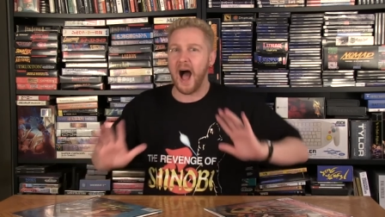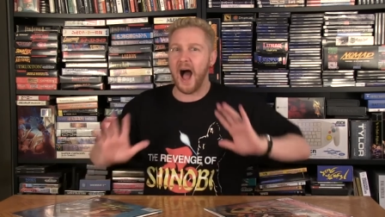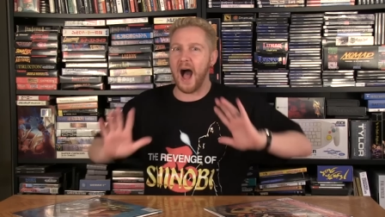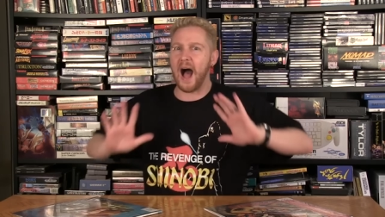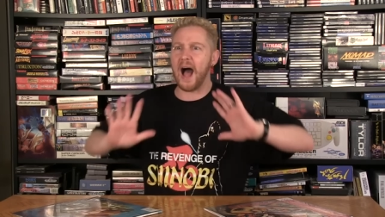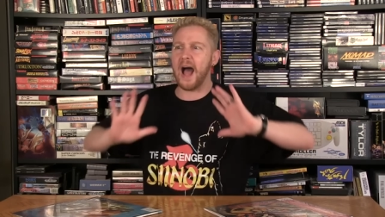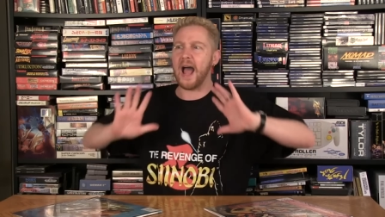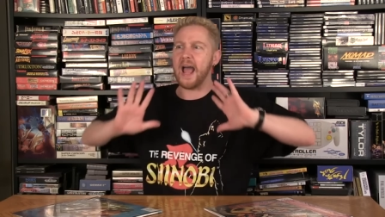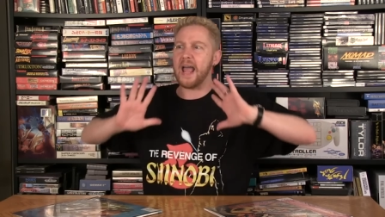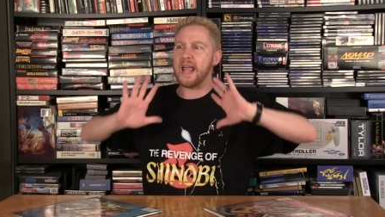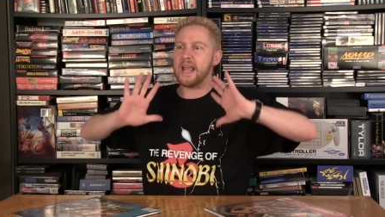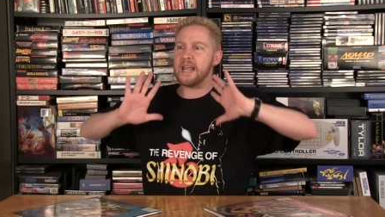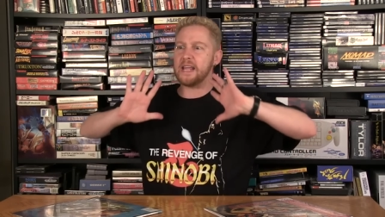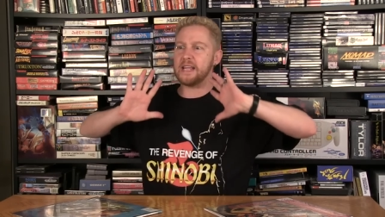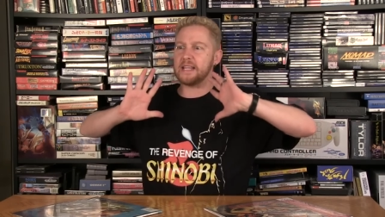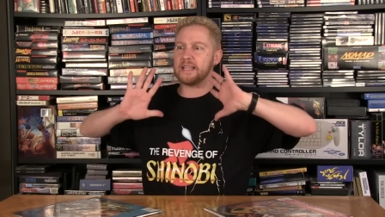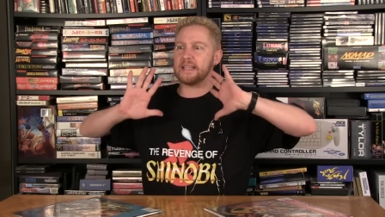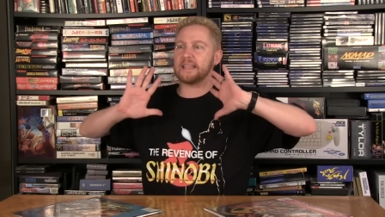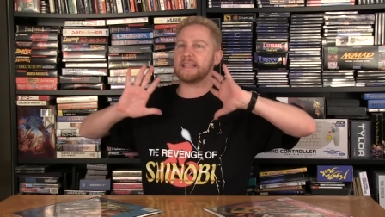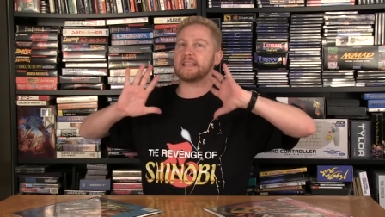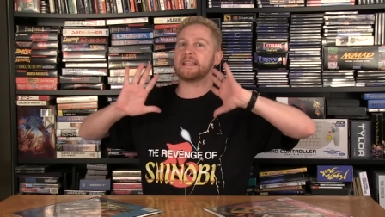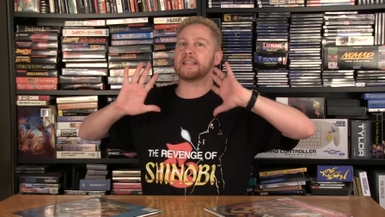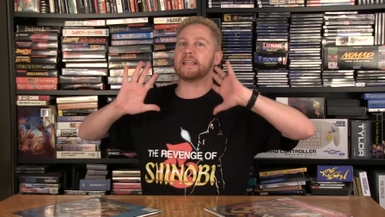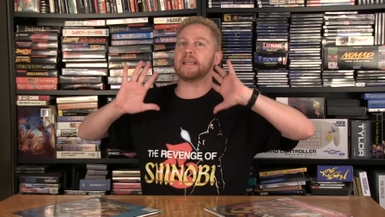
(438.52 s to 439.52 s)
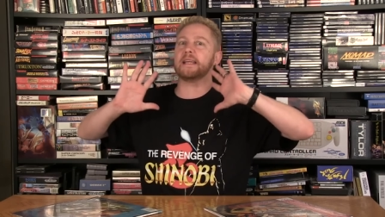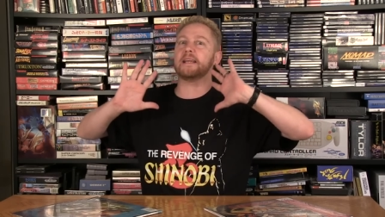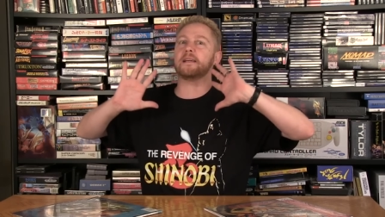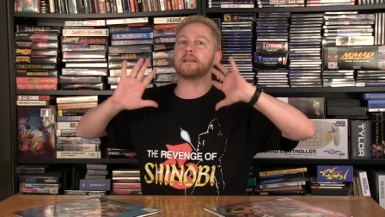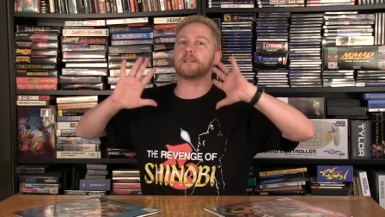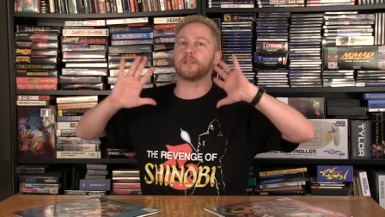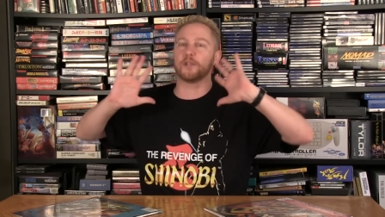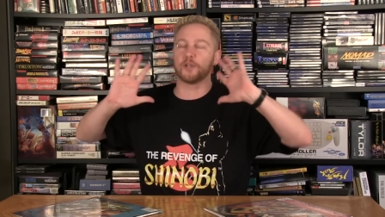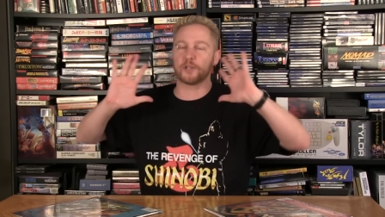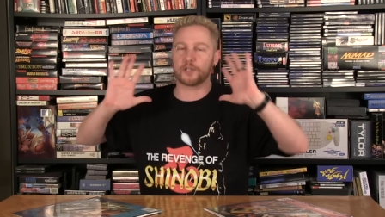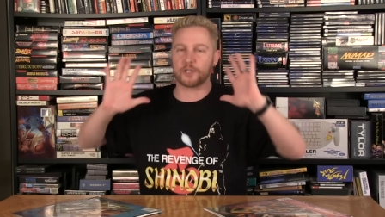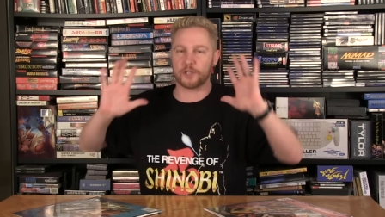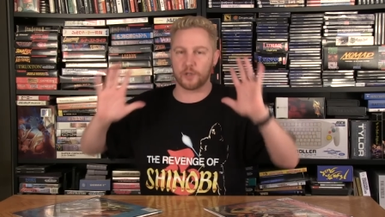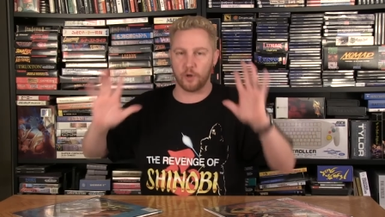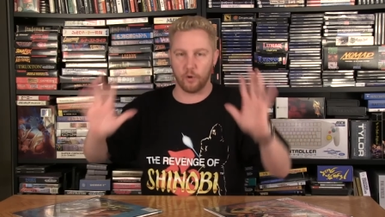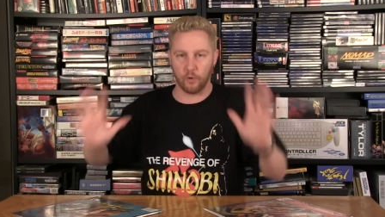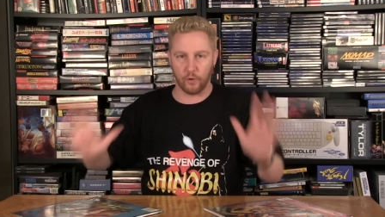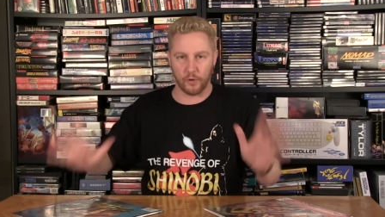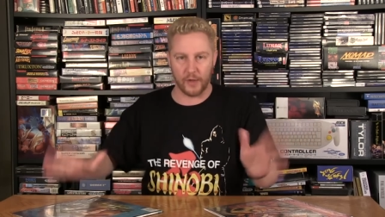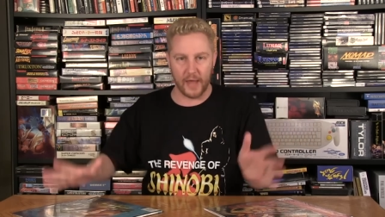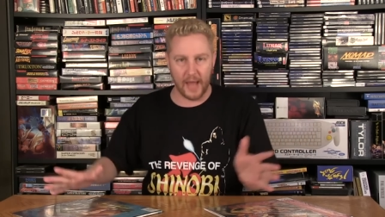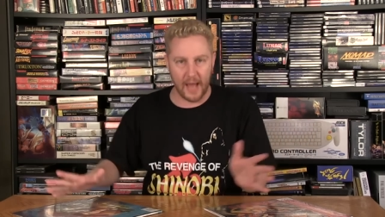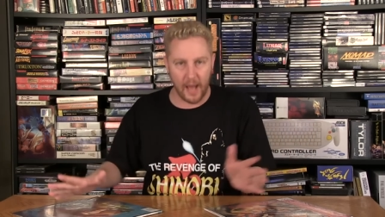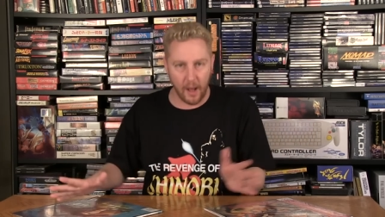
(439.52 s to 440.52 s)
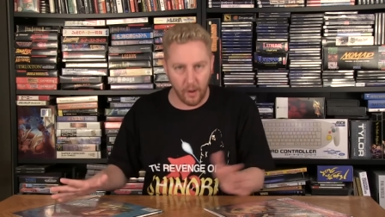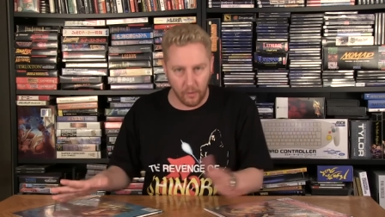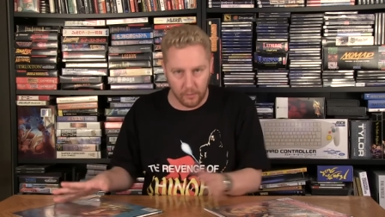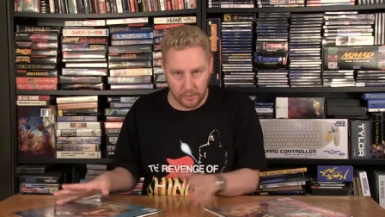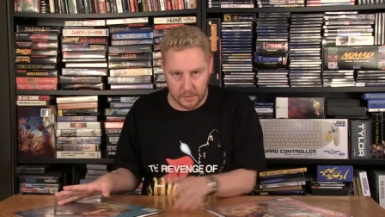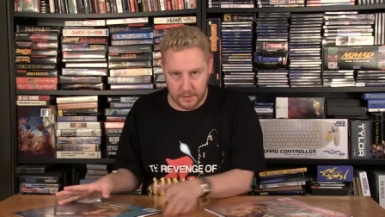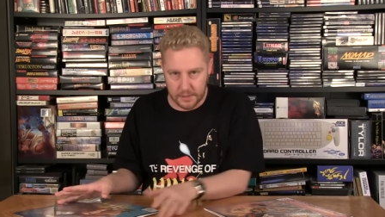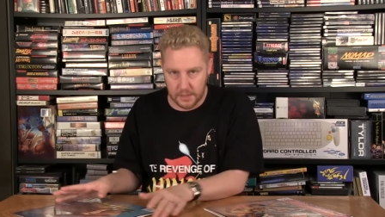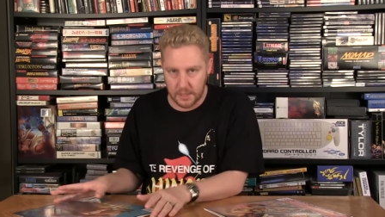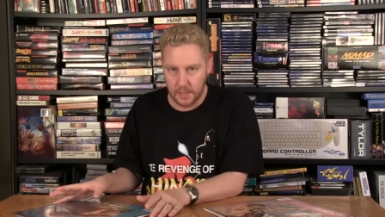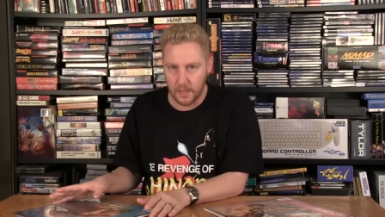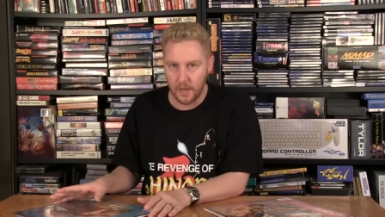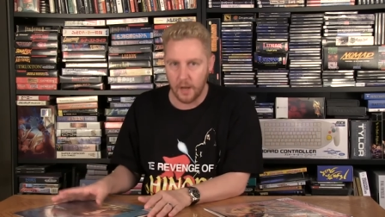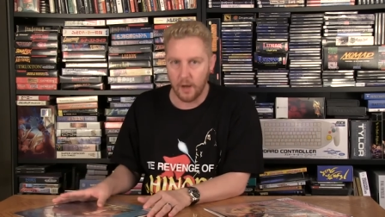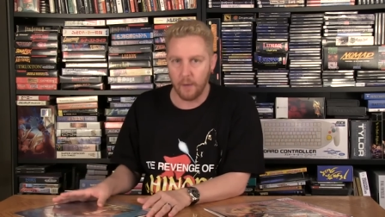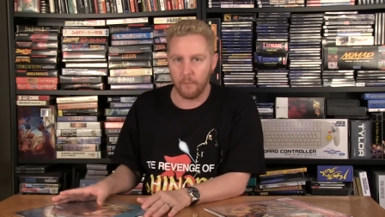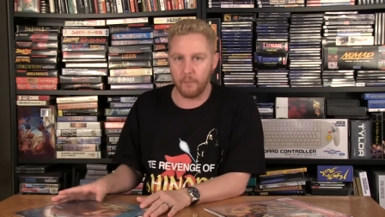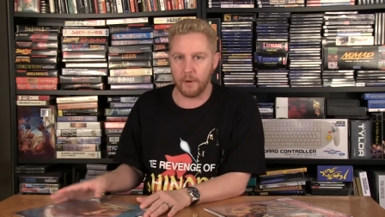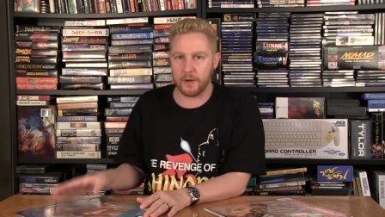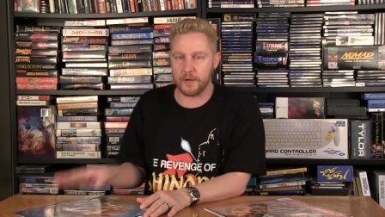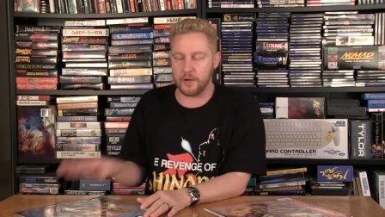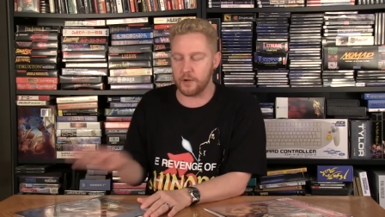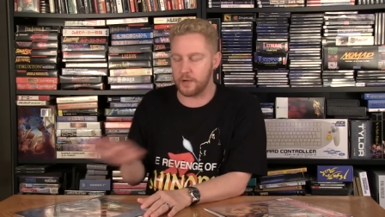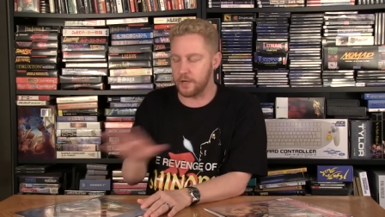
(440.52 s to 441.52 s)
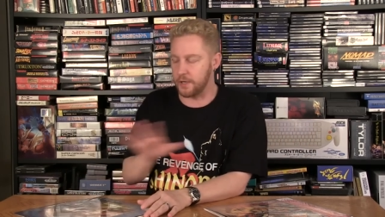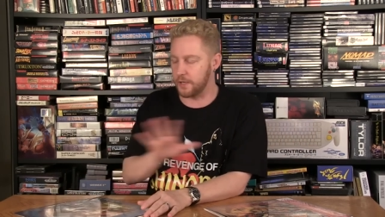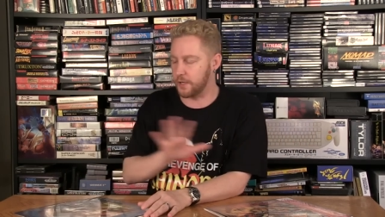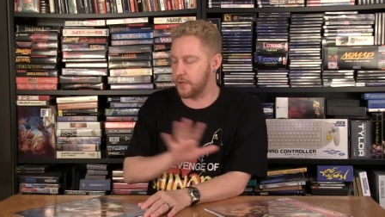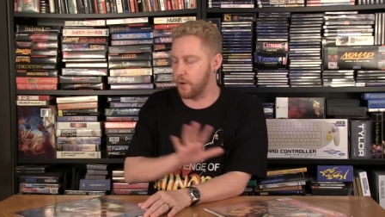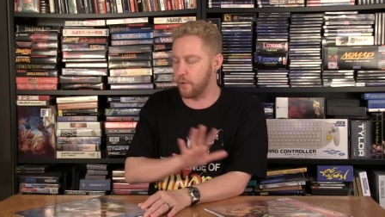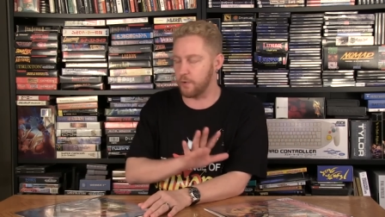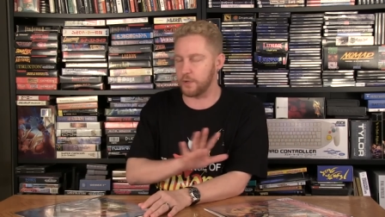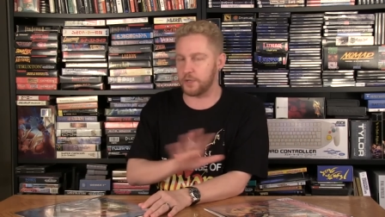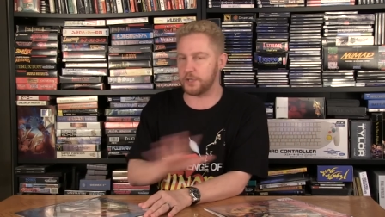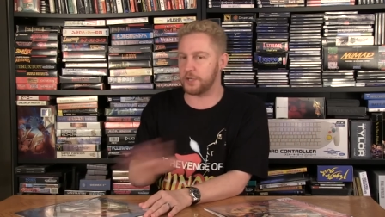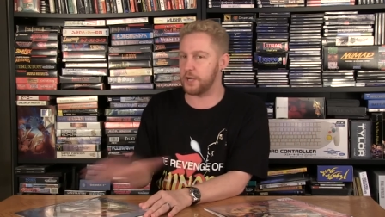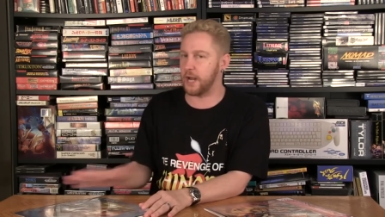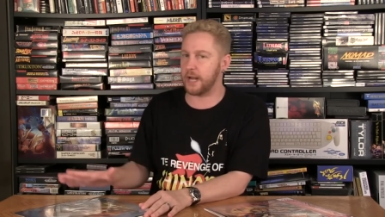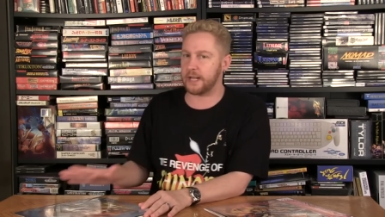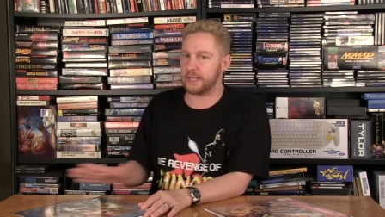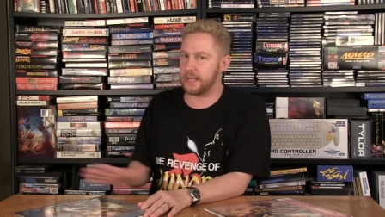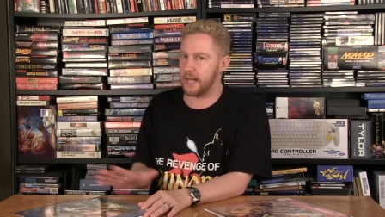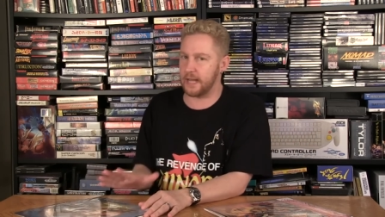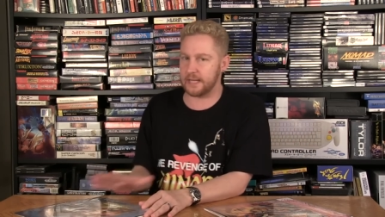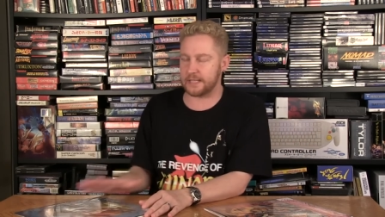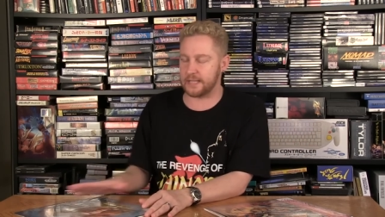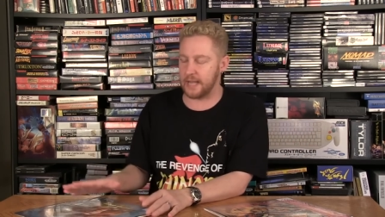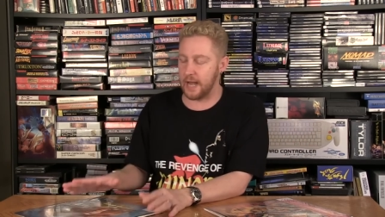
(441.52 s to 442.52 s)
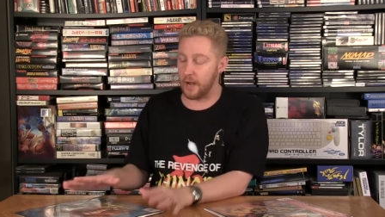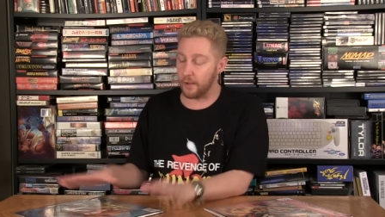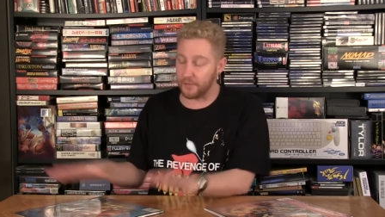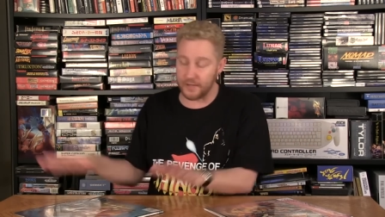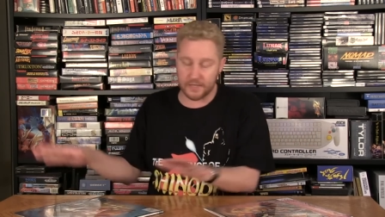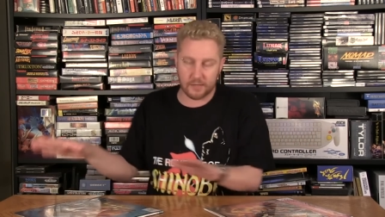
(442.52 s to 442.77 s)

I think they're sold out, but you can go and check this out.